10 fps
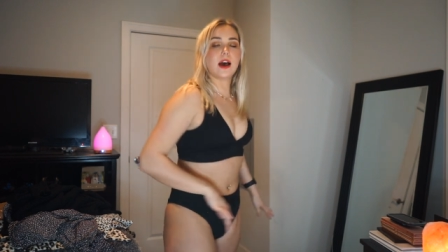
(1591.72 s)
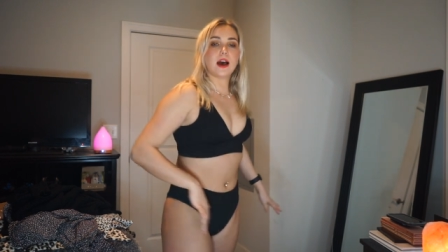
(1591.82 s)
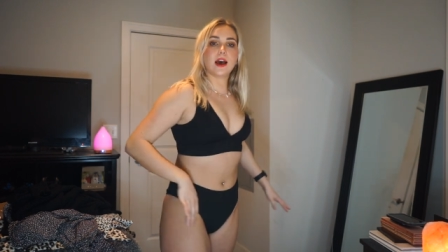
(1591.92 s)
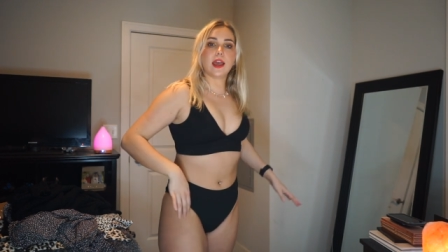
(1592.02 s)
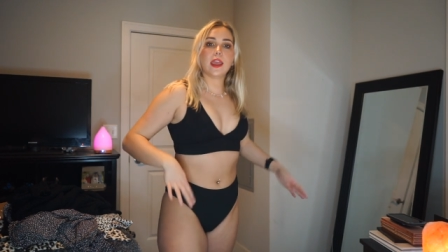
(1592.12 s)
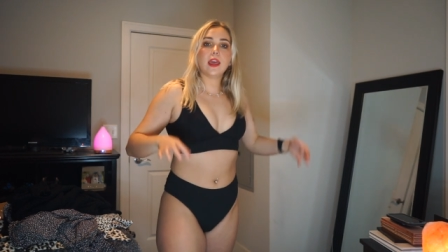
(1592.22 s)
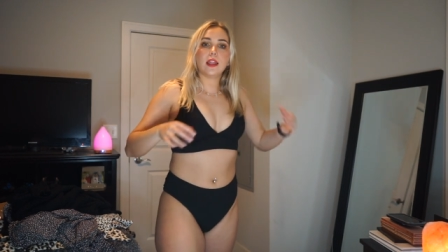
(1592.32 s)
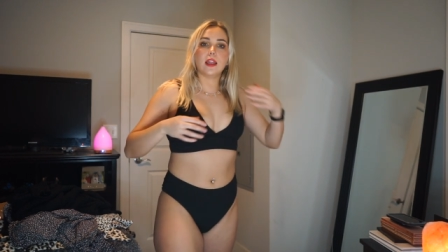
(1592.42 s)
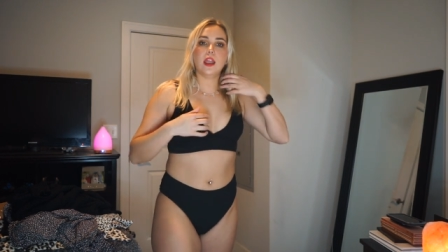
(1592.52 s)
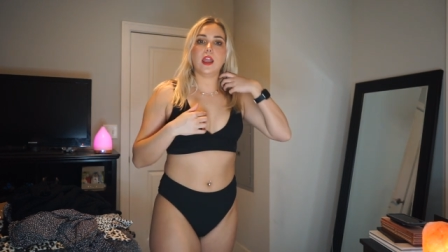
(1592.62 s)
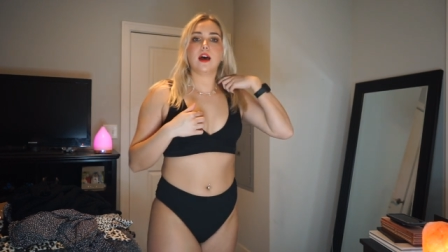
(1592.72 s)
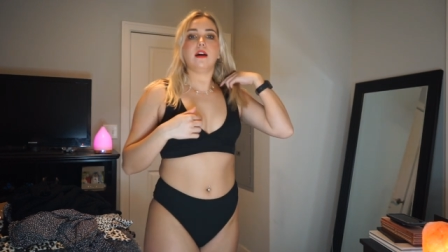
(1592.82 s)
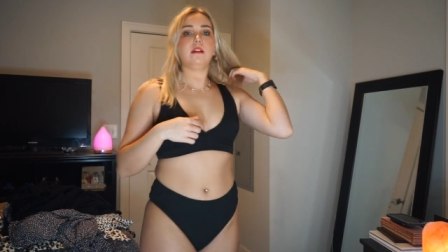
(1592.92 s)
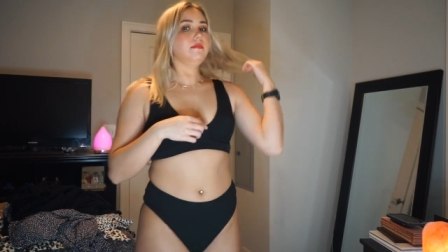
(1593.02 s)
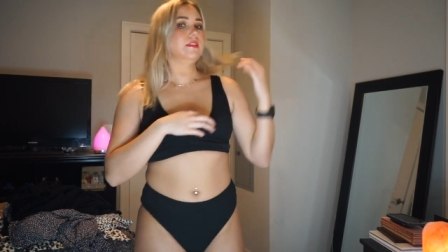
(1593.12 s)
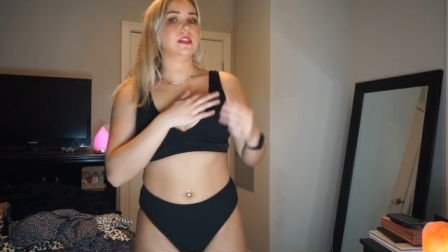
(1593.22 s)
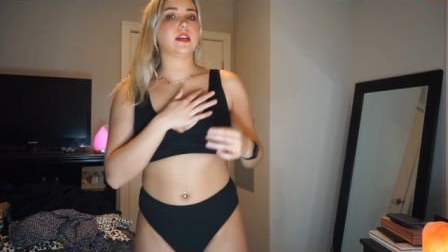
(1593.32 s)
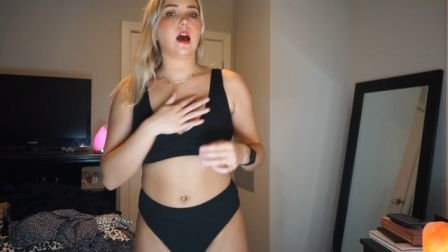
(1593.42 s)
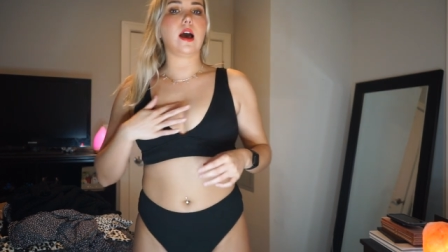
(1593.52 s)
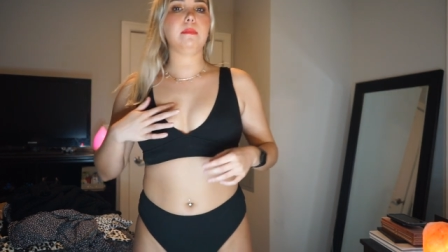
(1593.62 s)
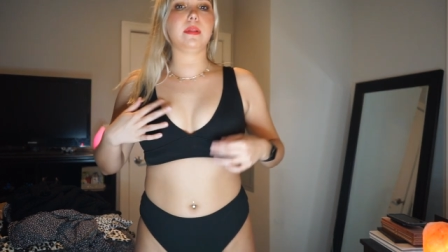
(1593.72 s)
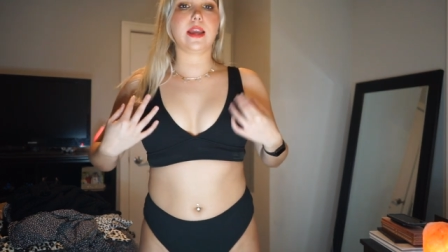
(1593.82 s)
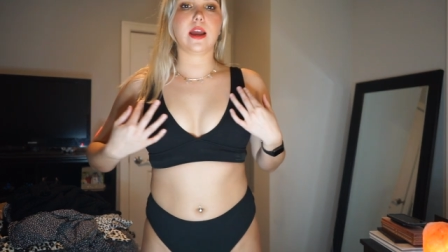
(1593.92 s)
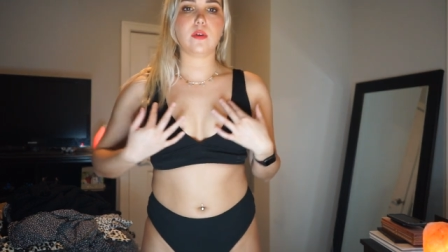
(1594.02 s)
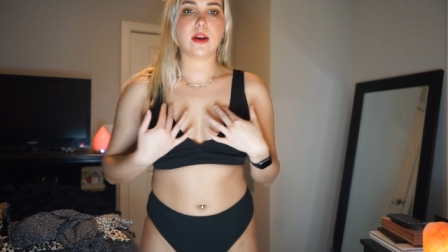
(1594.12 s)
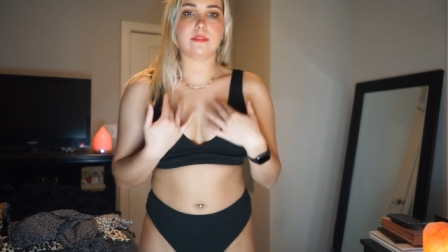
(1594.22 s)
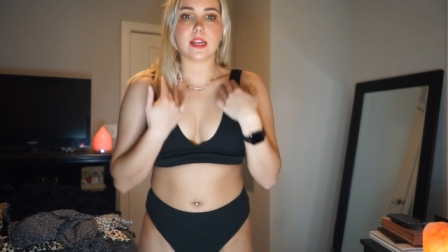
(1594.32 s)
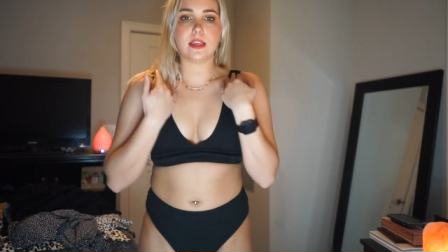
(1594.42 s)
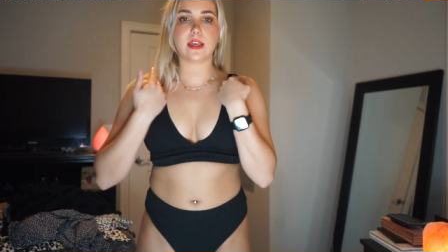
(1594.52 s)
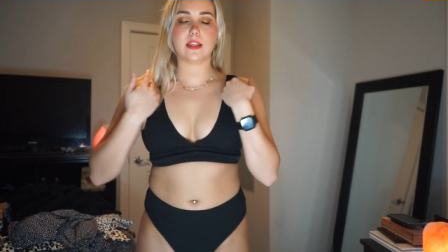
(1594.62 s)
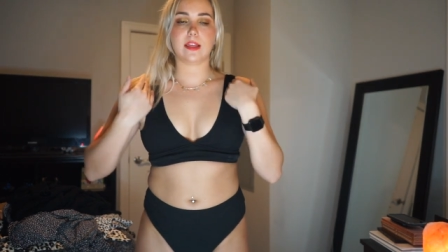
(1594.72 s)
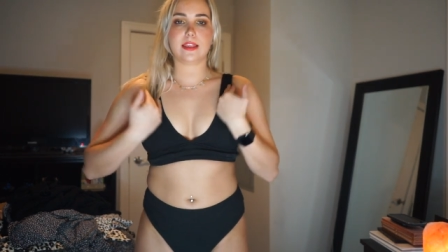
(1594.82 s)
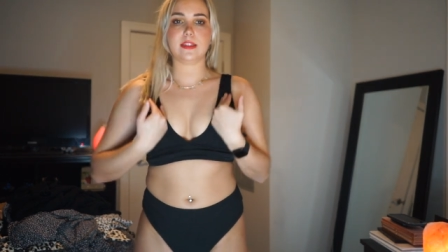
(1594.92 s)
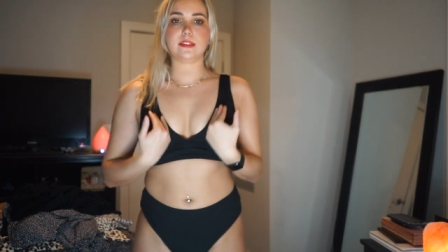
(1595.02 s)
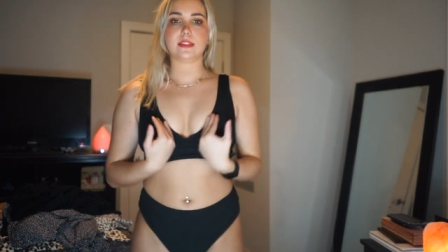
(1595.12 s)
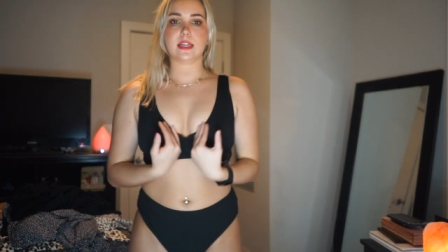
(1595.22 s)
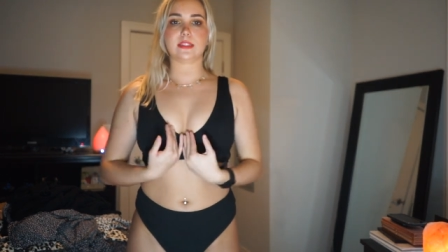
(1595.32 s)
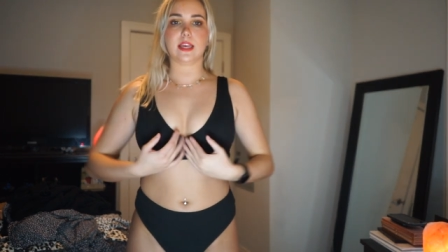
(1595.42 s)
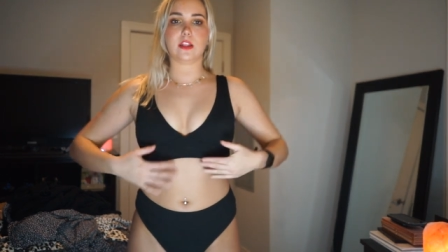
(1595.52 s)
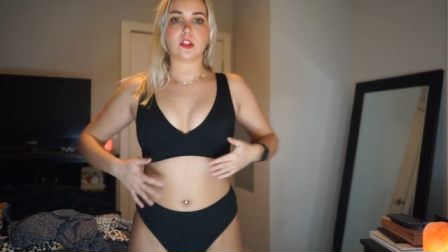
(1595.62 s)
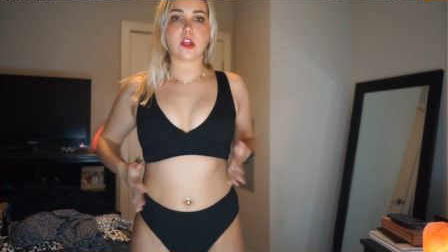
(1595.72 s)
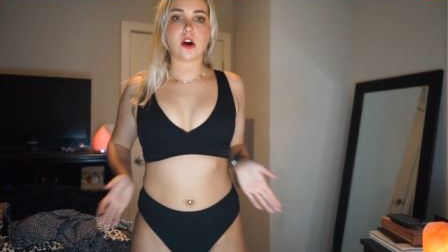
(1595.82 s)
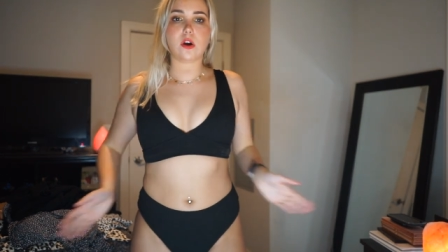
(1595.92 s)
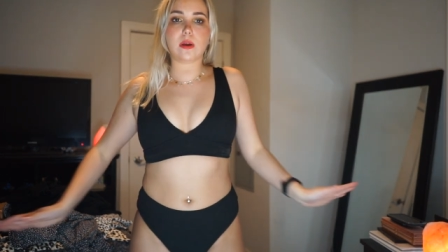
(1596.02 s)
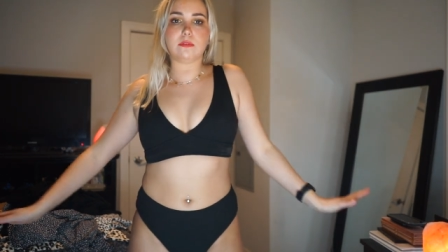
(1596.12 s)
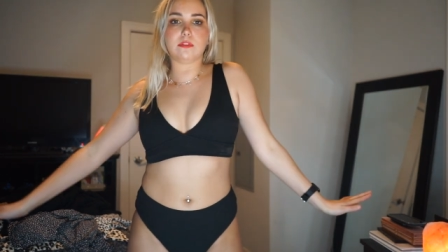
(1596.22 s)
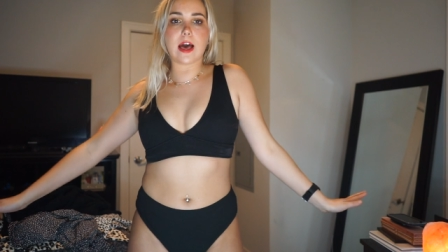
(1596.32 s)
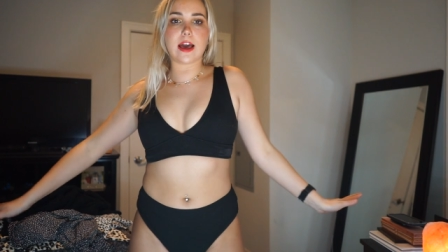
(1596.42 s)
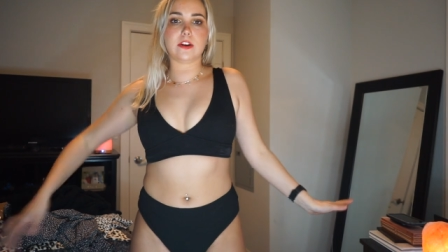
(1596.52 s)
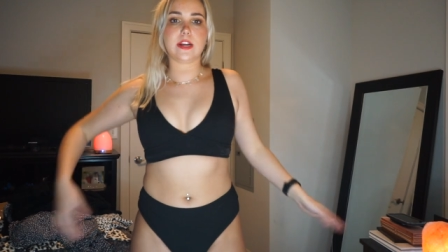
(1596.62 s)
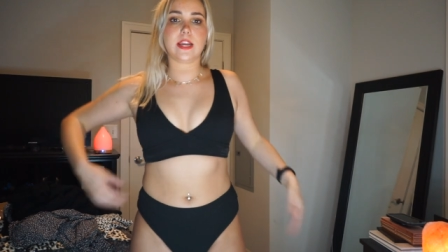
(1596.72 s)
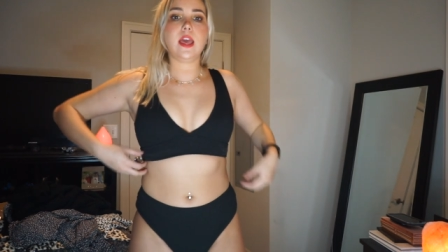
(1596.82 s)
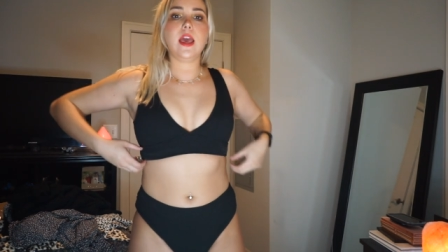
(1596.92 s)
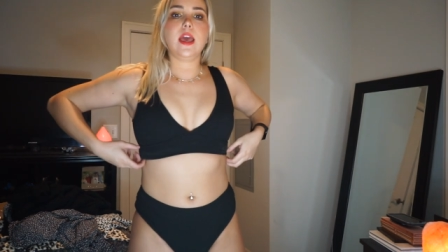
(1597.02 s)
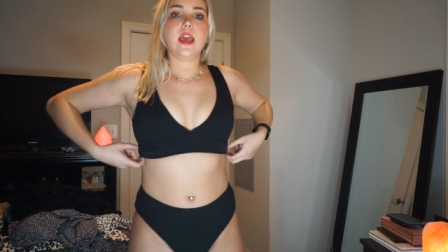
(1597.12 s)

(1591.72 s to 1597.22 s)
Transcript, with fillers: I love the top. Like I don't have anything like this that's like low and flattering.